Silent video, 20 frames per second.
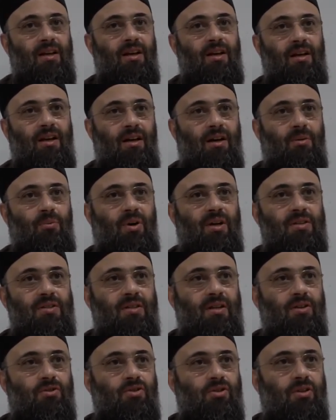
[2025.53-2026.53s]
1
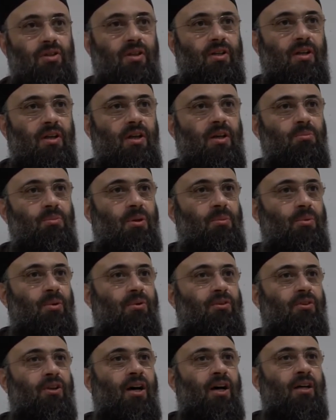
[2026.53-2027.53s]
century.
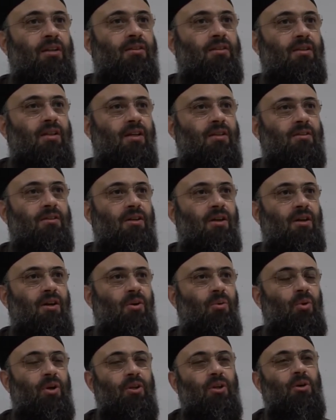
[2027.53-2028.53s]
People thought that
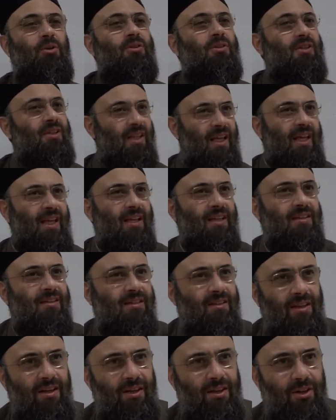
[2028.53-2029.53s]
we don't need
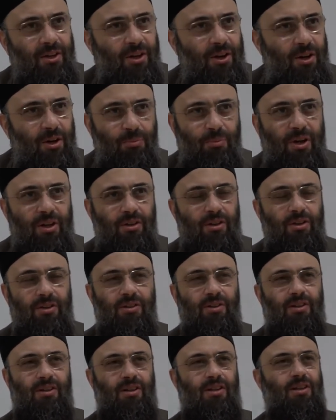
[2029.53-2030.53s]

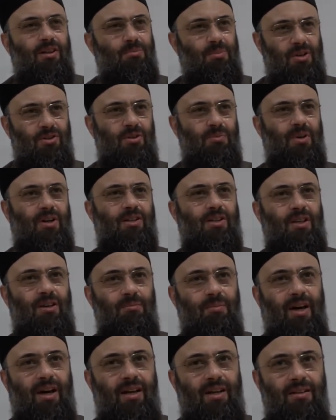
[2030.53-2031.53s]
to learn much about
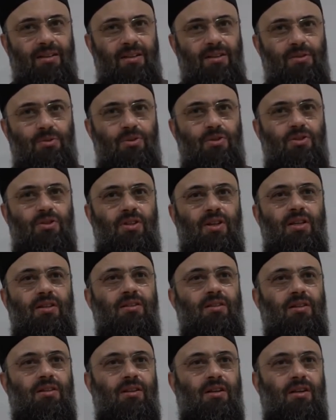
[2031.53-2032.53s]
humanities. We just
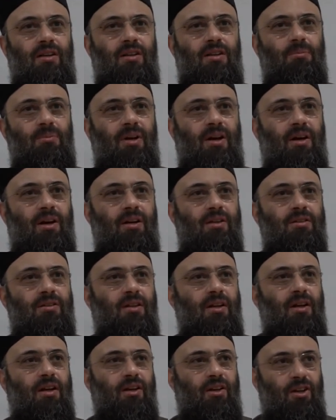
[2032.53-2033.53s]
need to learn about
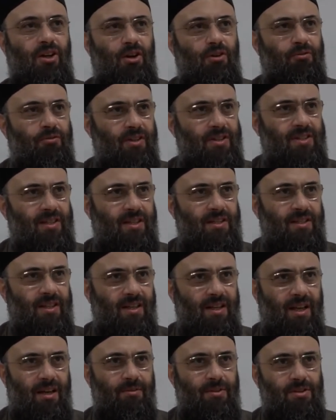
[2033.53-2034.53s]
physics
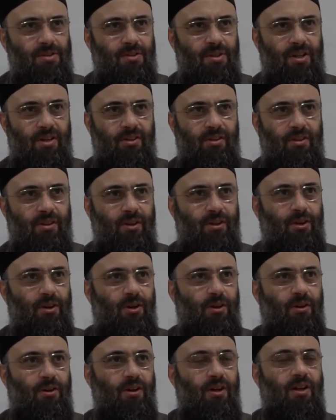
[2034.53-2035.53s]
and chemistry,
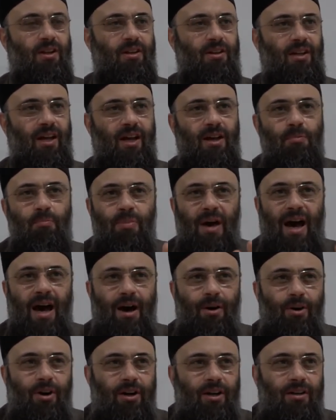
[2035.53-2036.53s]
like
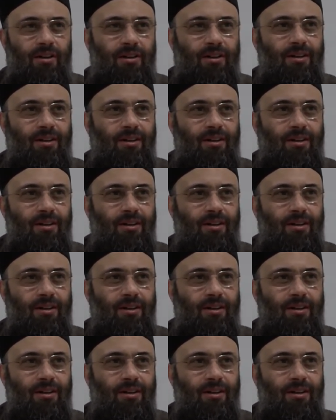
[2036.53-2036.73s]
power